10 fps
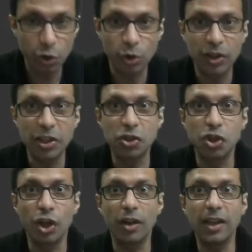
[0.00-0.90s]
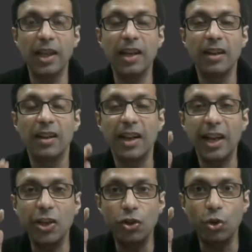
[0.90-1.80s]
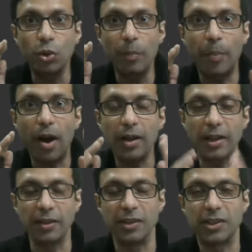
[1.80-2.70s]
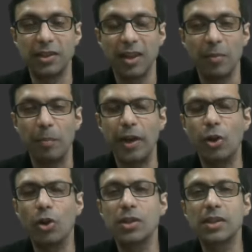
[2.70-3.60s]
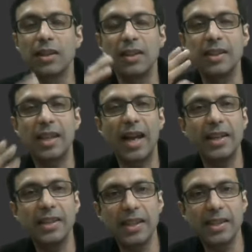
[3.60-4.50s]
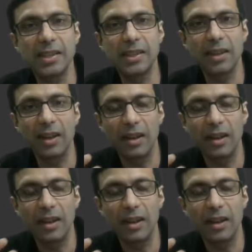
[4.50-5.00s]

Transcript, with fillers: took this journey into the particles because the scientists